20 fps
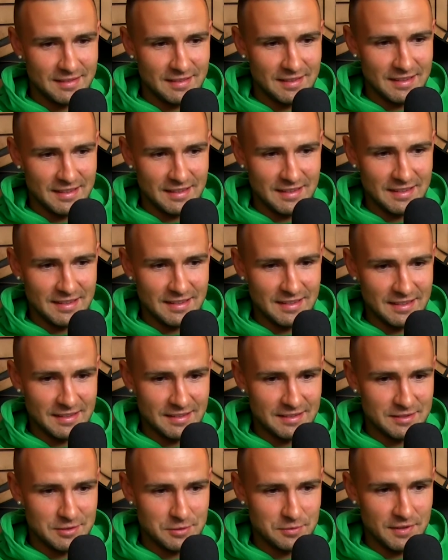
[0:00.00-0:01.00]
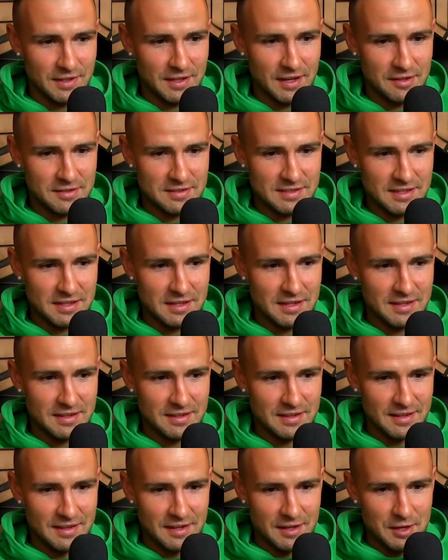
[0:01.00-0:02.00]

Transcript: to Veikkausliiga,